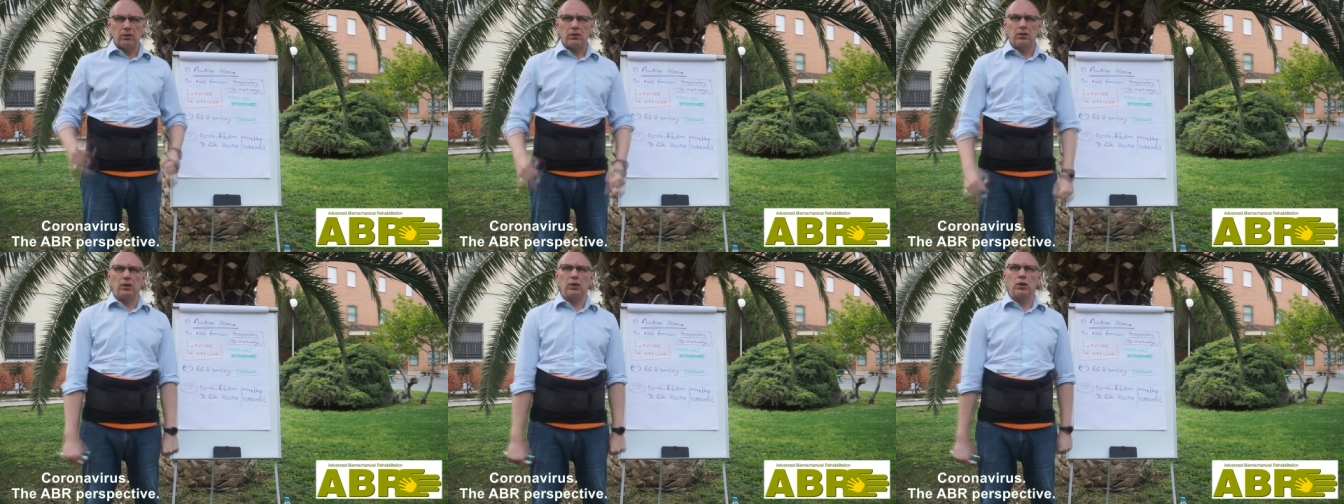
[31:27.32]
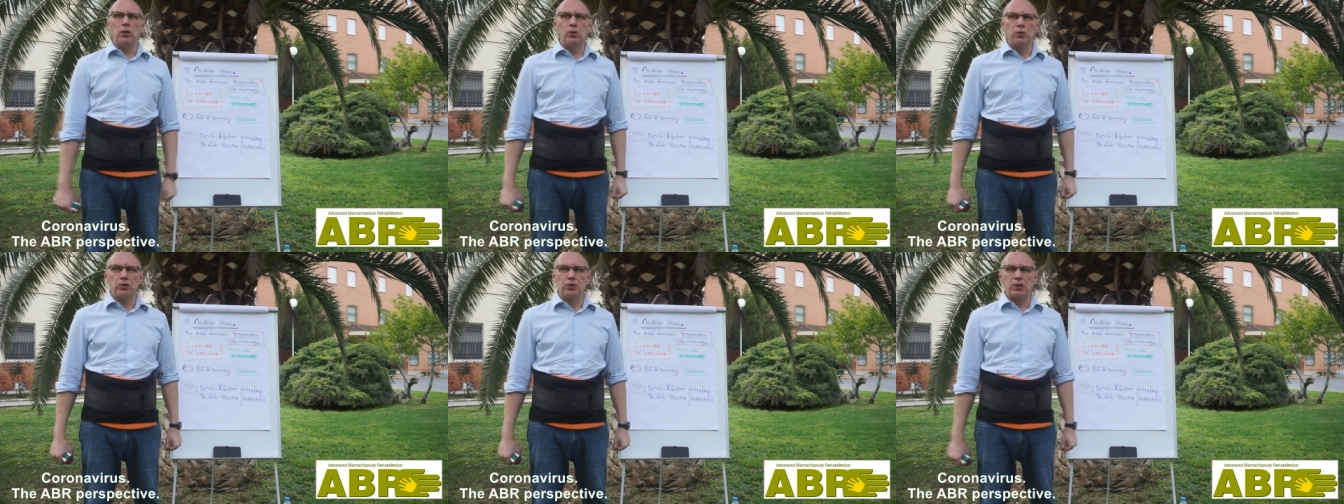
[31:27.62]

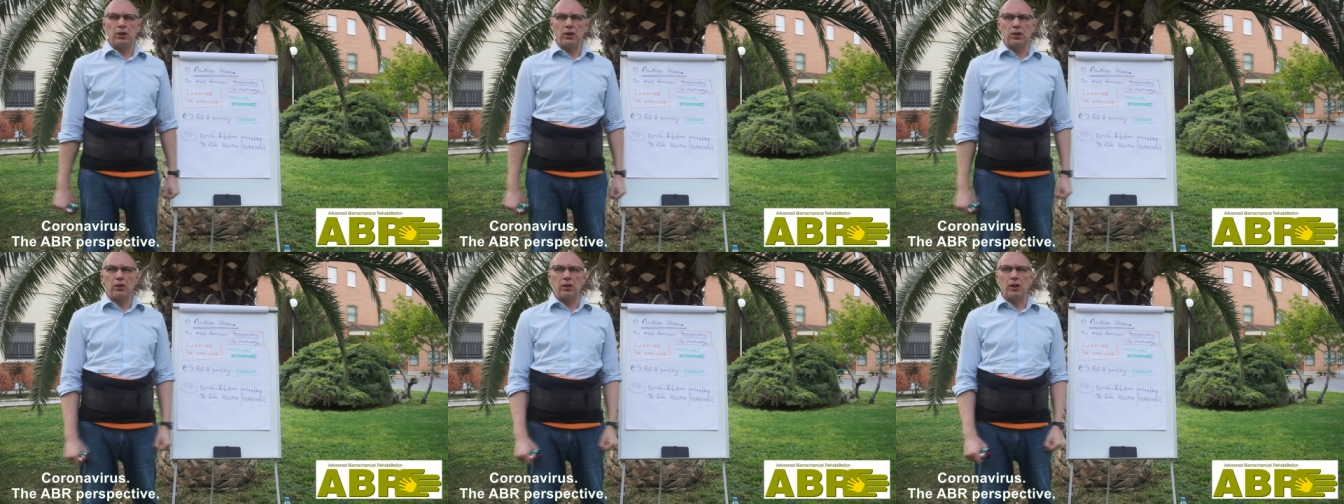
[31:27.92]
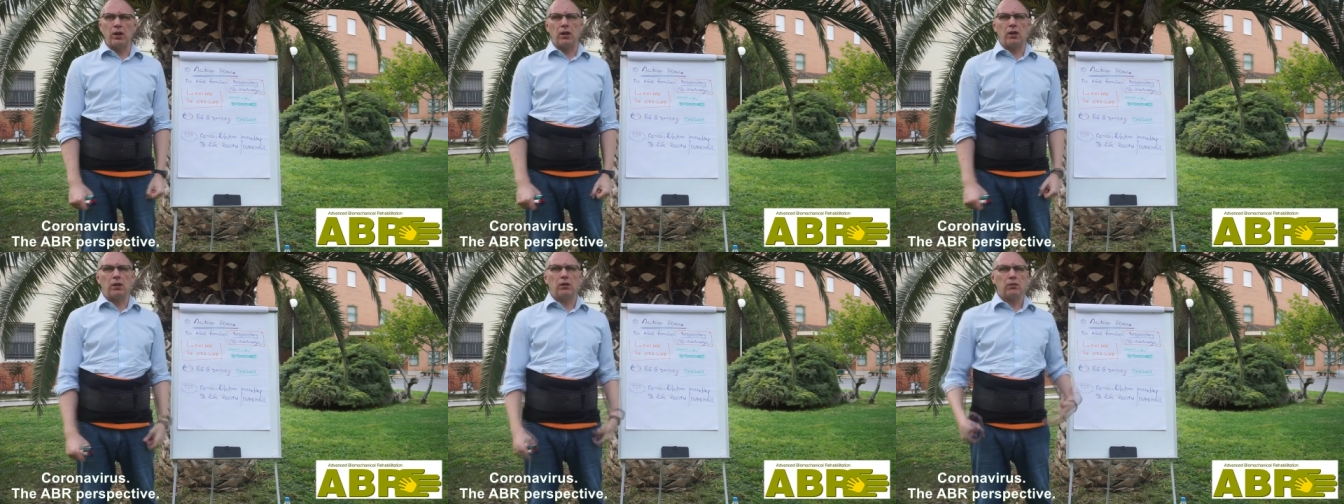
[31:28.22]
use in
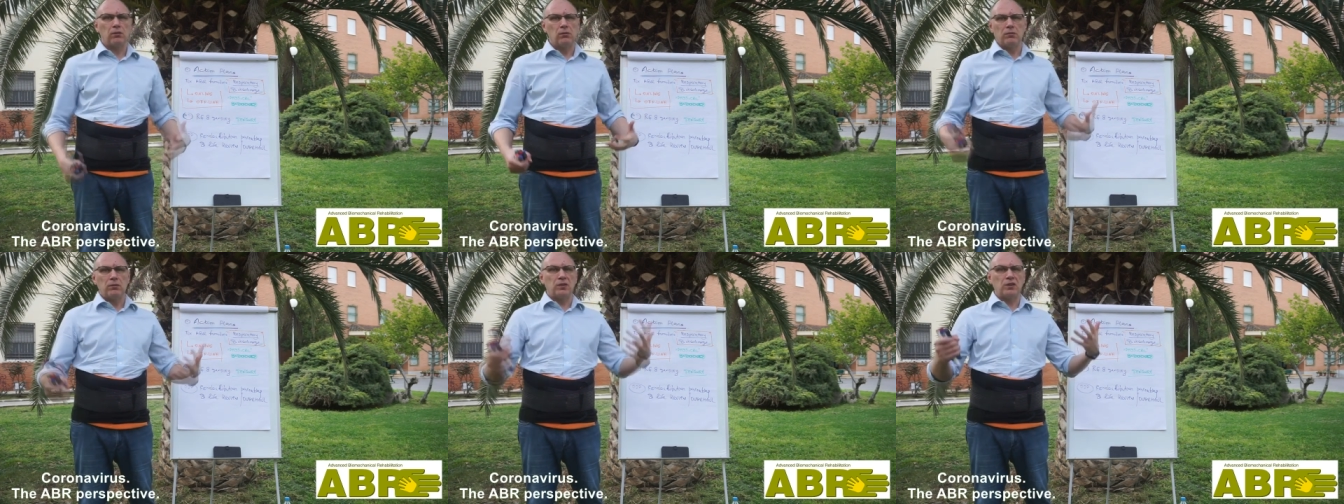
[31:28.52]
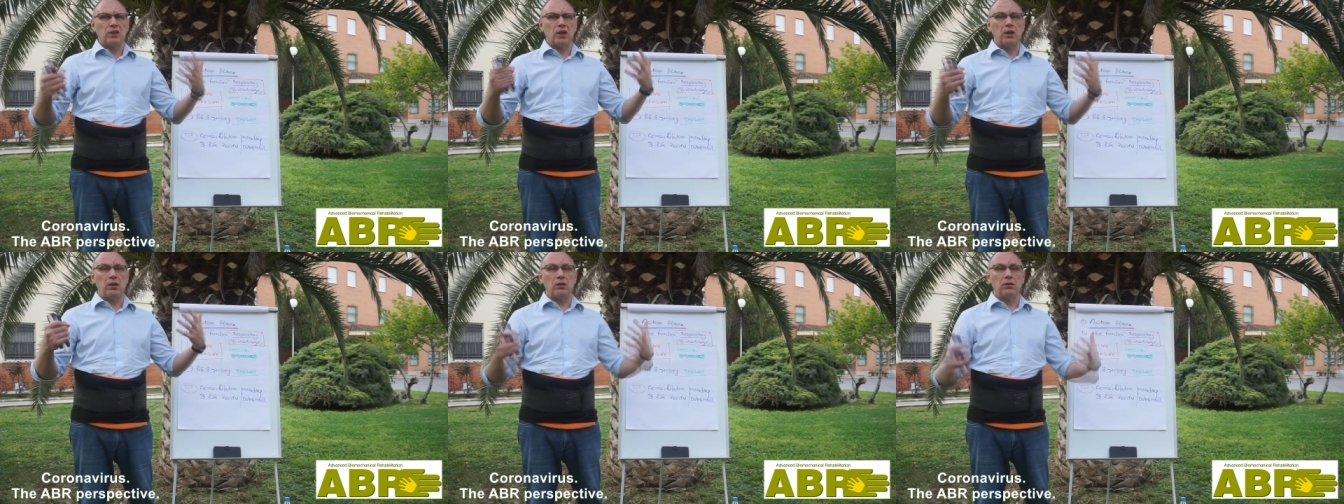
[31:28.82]
the,
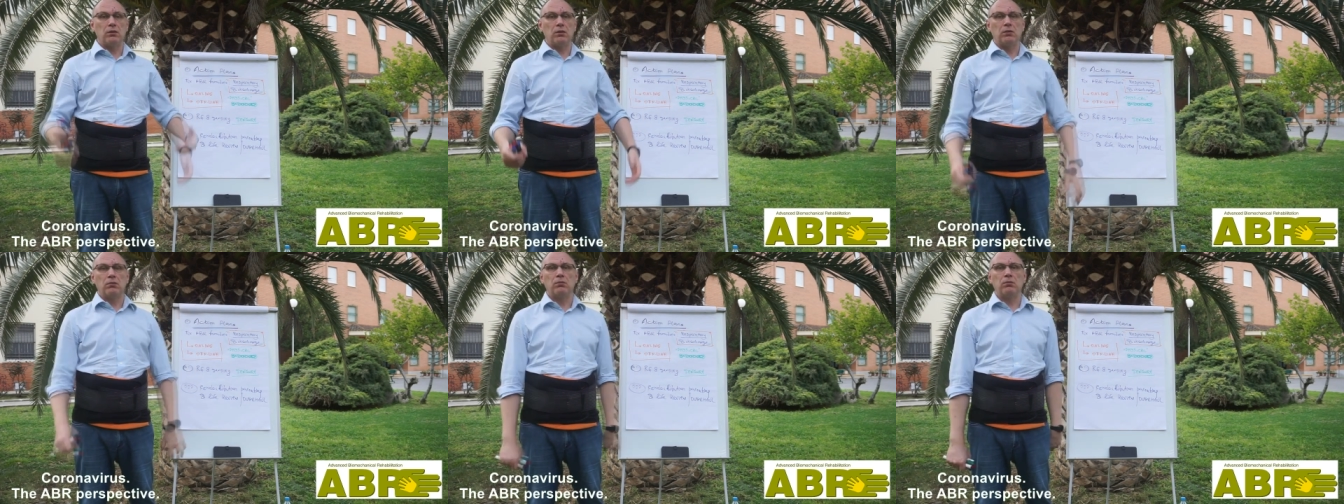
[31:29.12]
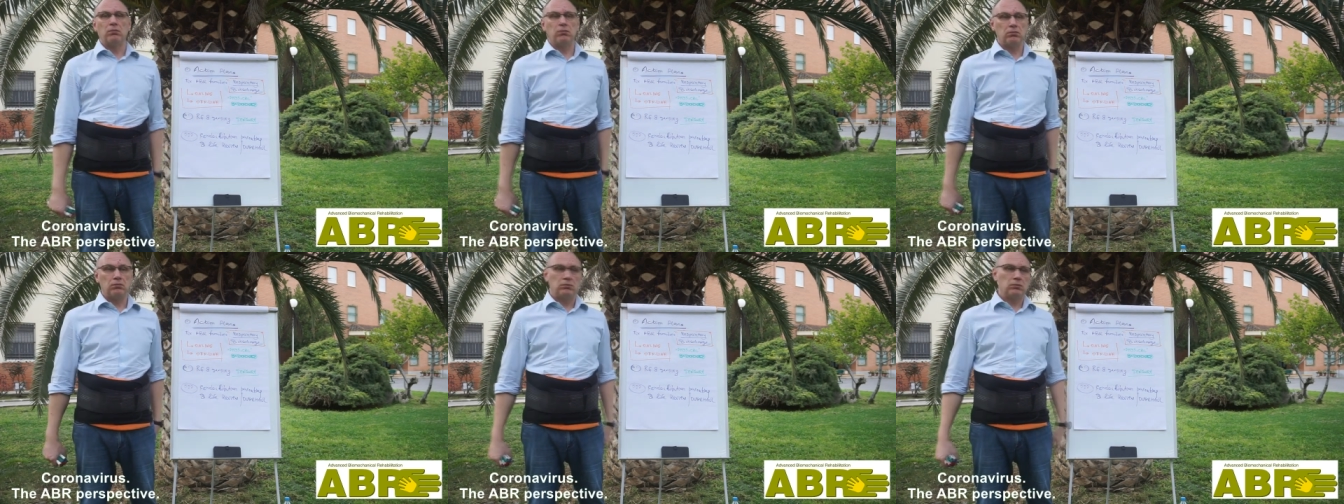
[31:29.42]
say,
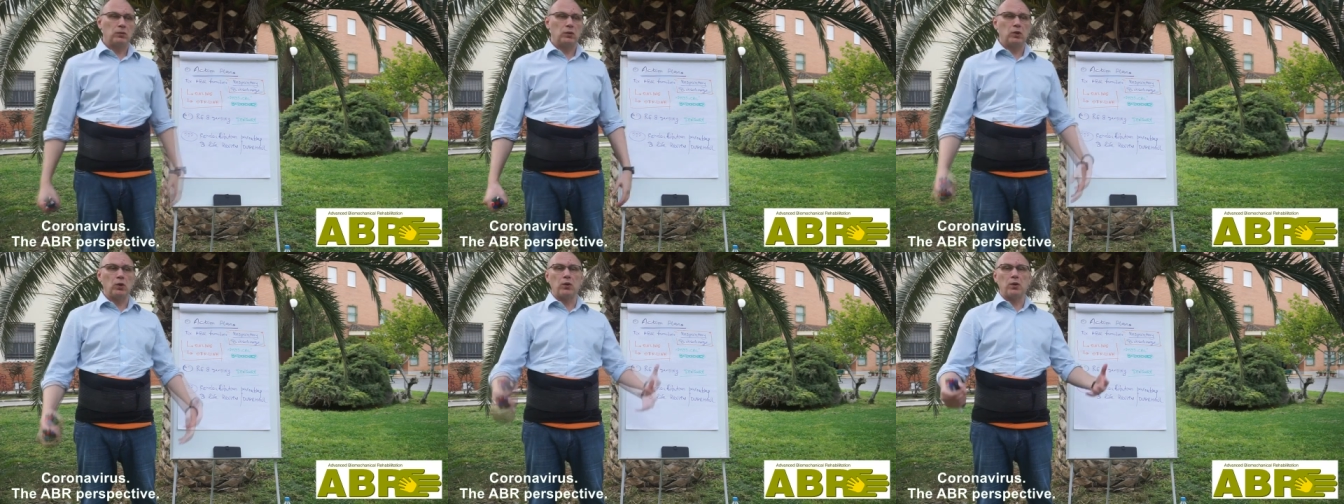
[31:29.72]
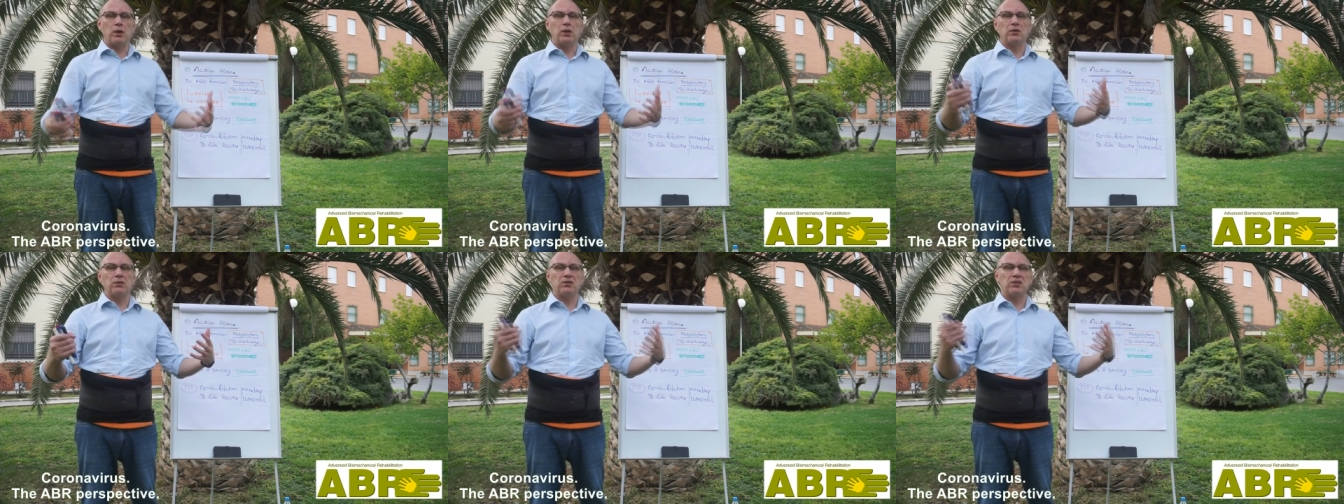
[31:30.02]

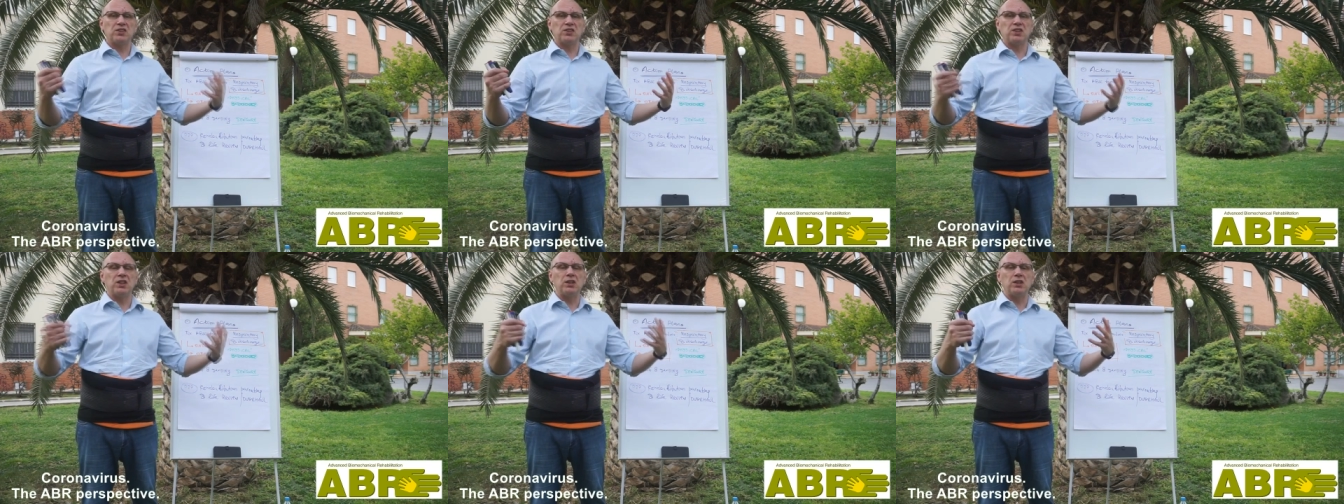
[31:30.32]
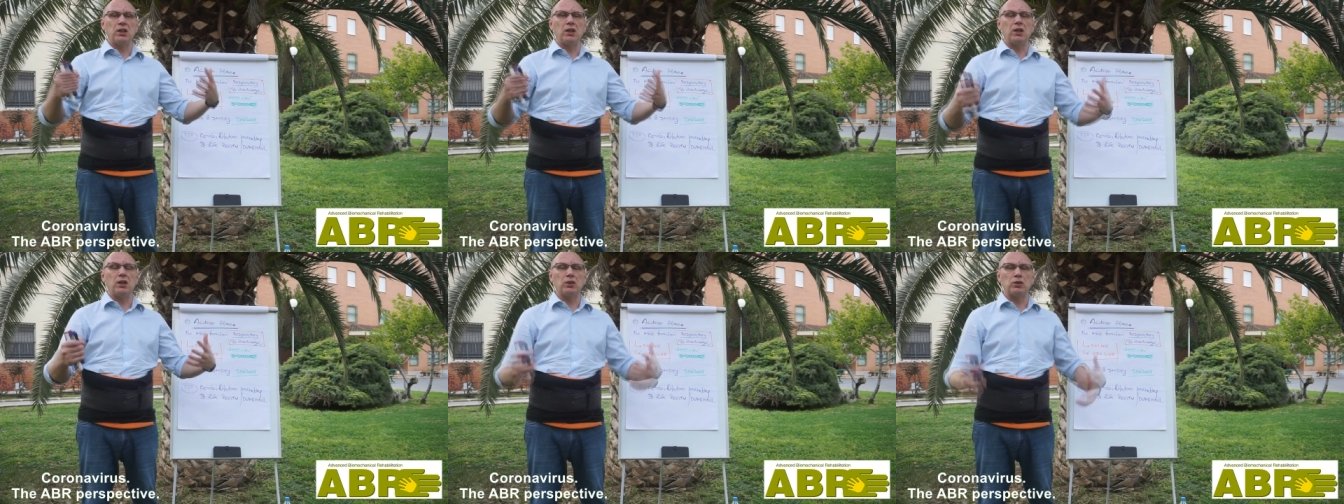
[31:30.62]
during
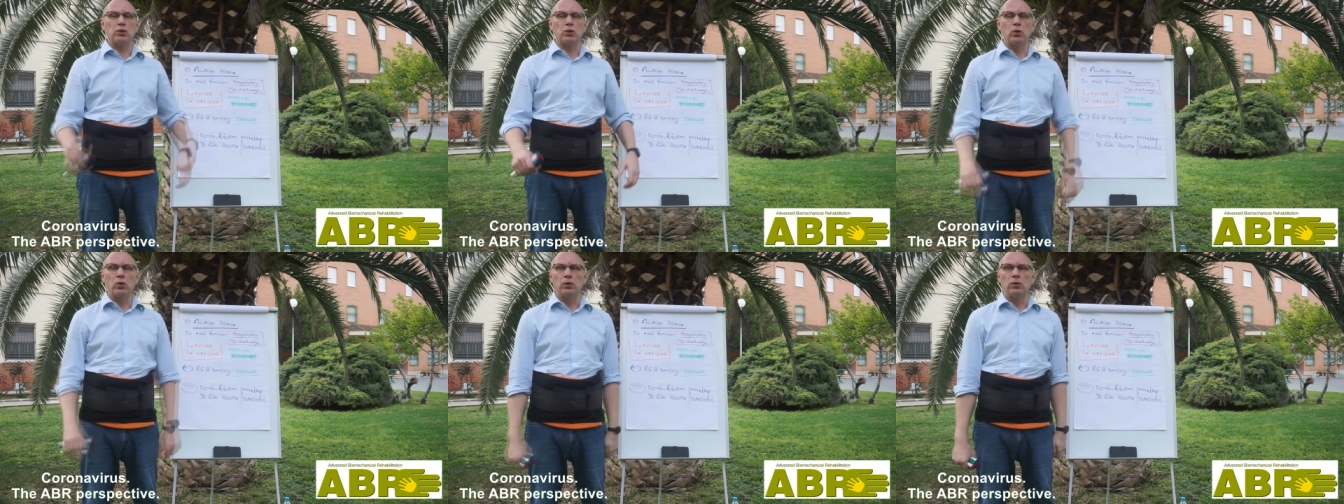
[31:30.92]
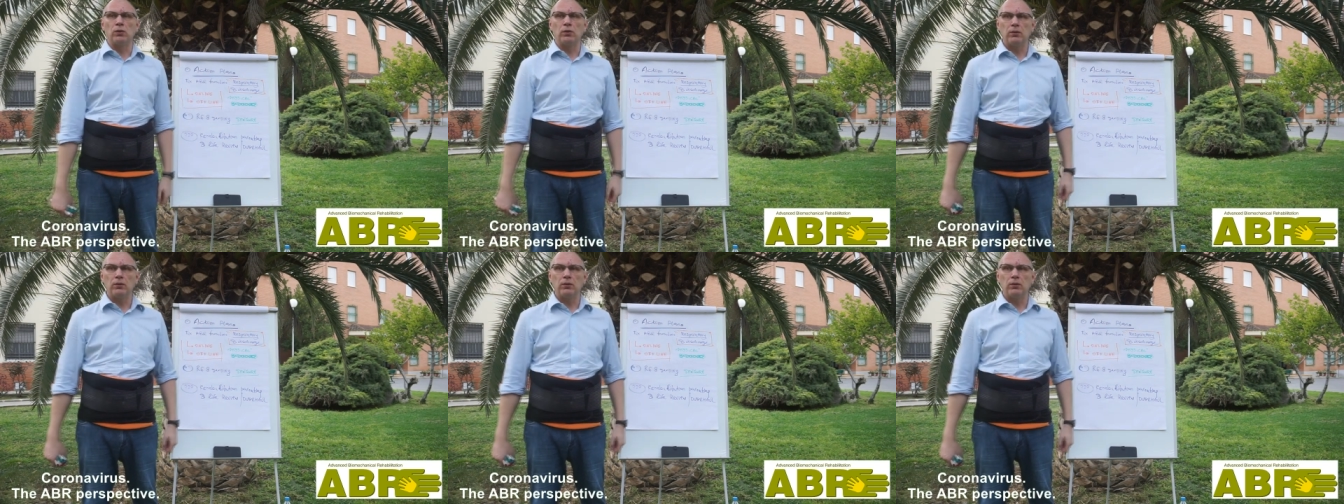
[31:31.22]
sitting in school.